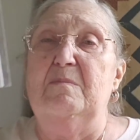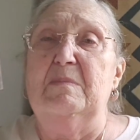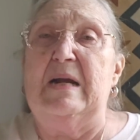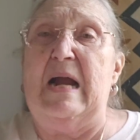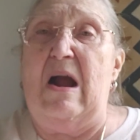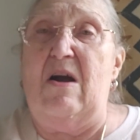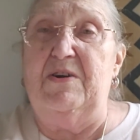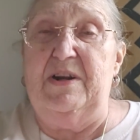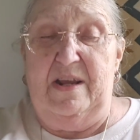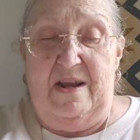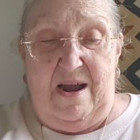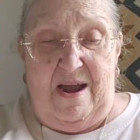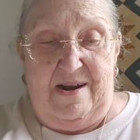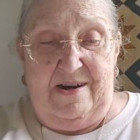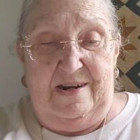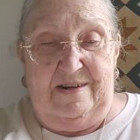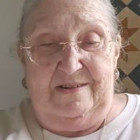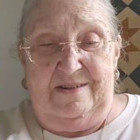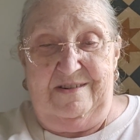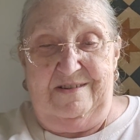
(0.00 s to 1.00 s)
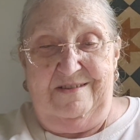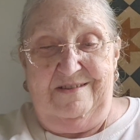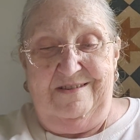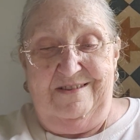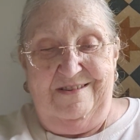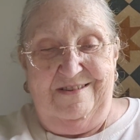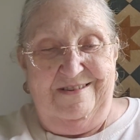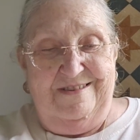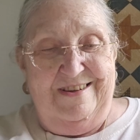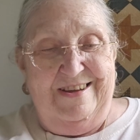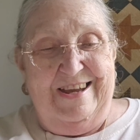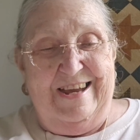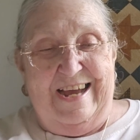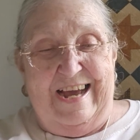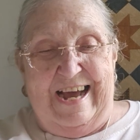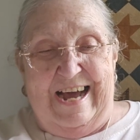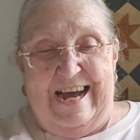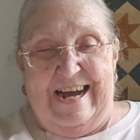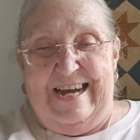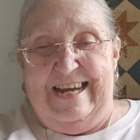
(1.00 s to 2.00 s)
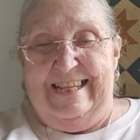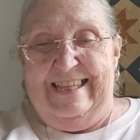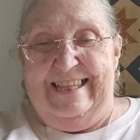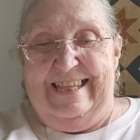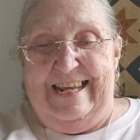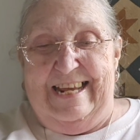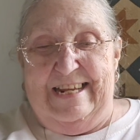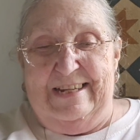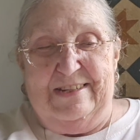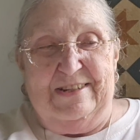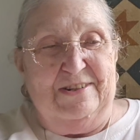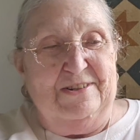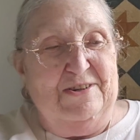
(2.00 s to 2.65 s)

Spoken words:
counting on it. These are